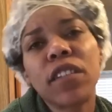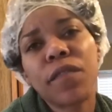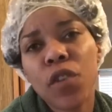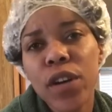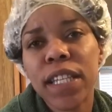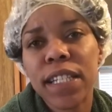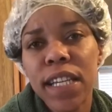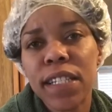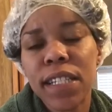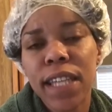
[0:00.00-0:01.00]
and of course I
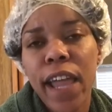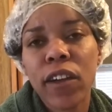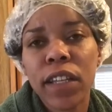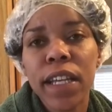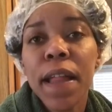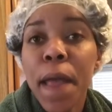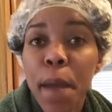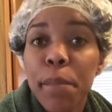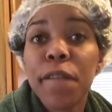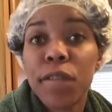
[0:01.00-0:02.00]
did detangle it
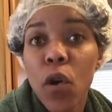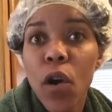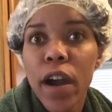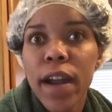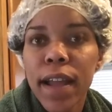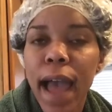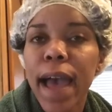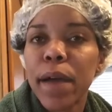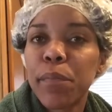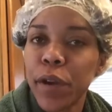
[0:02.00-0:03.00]
before
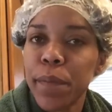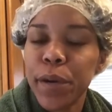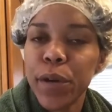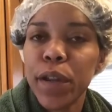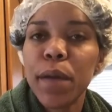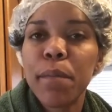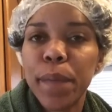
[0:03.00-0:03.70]
I pre-pooed it.